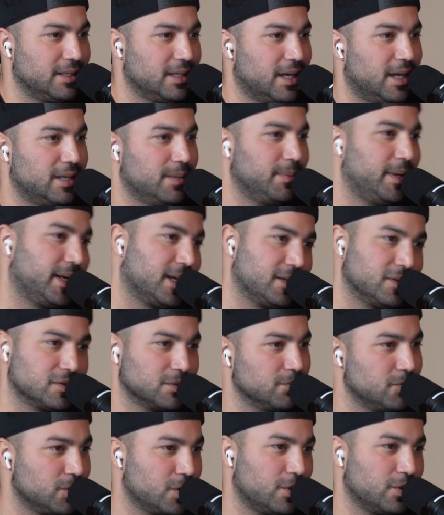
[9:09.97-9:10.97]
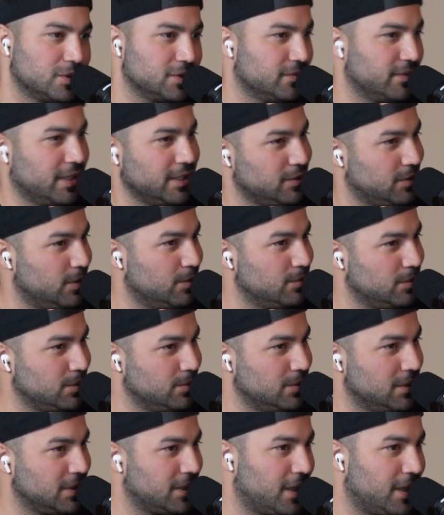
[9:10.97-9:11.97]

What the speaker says: yada, making some jokes of like, don't do it,